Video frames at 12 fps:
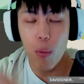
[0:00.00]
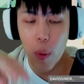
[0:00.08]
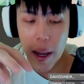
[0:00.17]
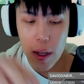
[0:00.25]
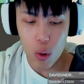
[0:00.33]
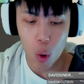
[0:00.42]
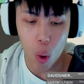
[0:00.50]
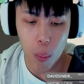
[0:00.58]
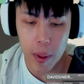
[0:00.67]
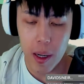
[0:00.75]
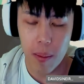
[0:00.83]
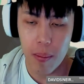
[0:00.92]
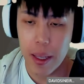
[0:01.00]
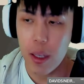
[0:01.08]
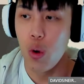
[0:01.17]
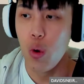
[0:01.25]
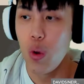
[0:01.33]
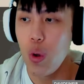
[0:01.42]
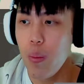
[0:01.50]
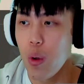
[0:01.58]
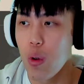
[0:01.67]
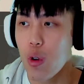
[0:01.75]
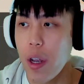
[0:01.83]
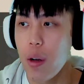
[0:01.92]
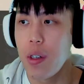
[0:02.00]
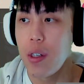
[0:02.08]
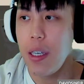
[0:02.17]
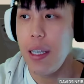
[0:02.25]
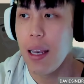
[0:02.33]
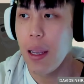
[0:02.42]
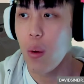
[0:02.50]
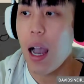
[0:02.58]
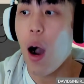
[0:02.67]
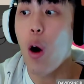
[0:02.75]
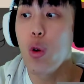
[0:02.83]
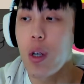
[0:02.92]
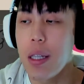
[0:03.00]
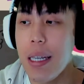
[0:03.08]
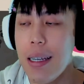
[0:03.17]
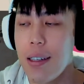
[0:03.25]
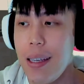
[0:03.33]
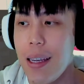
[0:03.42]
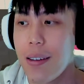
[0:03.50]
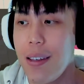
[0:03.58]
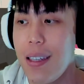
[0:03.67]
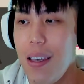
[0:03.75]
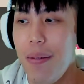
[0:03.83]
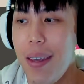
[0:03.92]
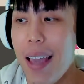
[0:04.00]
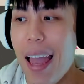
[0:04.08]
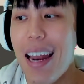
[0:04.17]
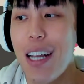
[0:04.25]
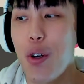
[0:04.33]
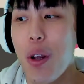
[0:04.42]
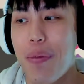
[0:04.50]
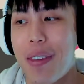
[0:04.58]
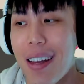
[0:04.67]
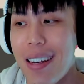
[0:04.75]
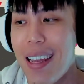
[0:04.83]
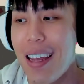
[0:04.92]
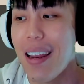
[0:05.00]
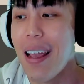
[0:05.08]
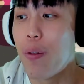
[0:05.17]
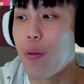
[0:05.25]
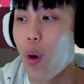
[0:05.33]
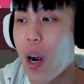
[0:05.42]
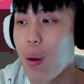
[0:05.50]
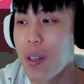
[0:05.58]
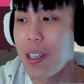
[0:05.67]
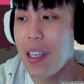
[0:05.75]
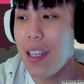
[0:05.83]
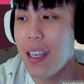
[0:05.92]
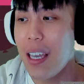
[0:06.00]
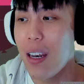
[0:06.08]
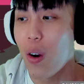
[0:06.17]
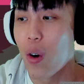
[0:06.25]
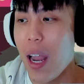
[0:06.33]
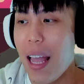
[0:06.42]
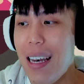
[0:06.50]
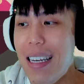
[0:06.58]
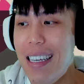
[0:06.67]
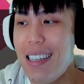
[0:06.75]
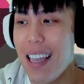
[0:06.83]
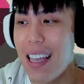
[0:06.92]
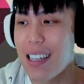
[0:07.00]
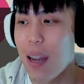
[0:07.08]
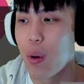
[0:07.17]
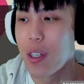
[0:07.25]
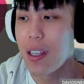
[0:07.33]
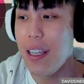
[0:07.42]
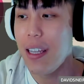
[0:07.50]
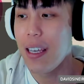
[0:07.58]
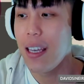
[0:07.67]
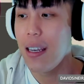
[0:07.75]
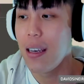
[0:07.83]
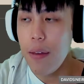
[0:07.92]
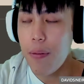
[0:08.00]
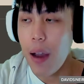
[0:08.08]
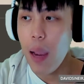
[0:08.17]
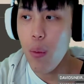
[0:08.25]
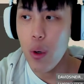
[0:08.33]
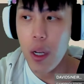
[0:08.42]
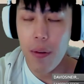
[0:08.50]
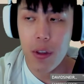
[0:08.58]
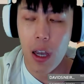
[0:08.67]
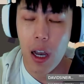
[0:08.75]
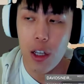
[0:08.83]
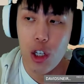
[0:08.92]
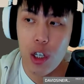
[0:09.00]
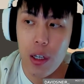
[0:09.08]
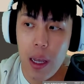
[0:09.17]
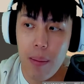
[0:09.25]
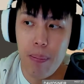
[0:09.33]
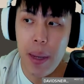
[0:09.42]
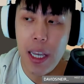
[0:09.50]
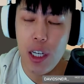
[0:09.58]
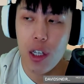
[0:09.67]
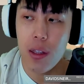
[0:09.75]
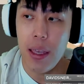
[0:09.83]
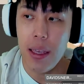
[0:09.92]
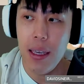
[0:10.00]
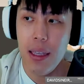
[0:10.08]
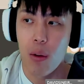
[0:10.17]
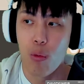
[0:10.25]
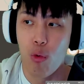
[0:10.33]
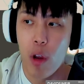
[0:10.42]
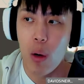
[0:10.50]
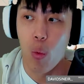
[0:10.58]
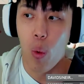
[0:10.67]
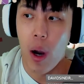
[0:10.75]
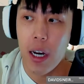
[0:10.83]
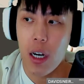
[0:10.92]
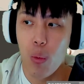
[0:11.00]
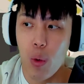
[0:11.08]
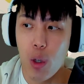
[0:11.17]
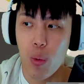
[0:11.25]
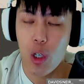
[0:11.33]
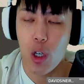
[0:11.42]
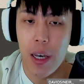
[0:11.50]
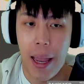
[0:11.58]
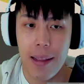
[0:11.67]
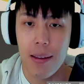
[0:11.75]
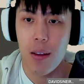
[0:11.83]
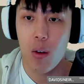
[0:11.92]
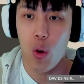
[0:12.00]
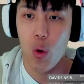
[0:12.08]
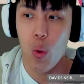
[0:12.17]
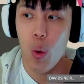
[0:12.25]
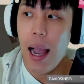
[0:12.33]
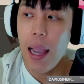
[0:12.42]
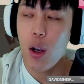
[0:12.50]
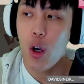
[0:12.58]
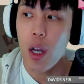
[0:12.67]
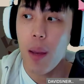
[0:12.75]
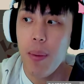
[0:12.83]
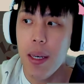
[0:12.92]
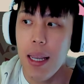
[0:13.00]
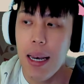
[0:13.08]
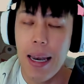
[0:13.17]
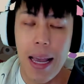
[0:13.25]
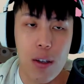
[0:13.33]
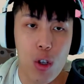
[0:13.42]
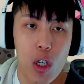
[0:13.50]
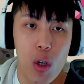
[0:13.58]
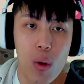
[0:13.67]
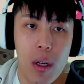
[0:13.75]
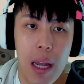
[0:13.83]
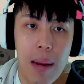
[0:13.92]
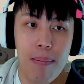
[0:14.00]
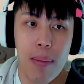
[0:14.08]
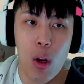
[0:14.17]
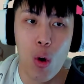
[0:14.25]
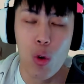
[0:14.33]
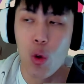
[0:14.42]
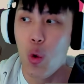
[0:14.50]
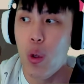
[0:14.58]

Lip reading: went to open up like YouTube to try to see like how to clean a CRT TV. And I should have done that before I was cleaning it, or at least as I was cleaning it. If I would have touched that beige thingy, the red wire which was connected to, I could have been electrocuted and blown to